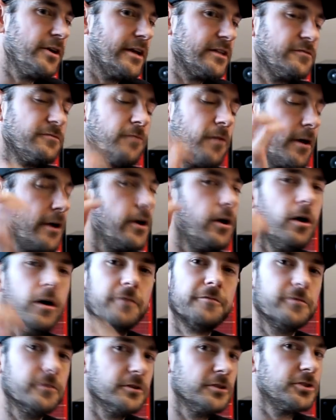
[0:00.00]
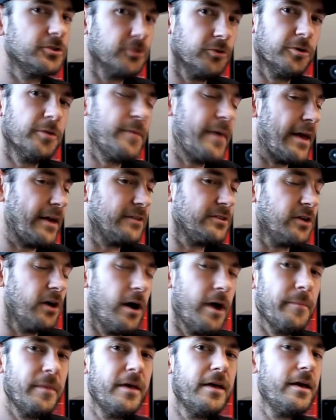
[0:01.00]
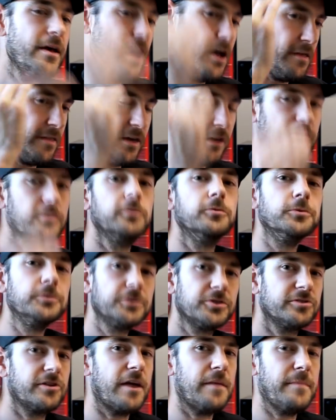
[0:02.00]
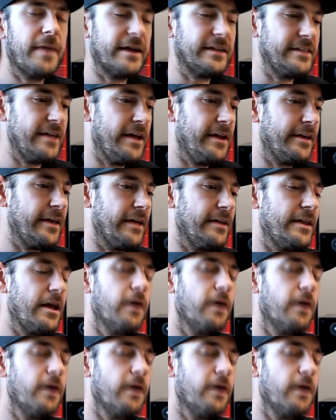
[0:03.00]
gets very hot for a short amount of time and then cools straight back down again.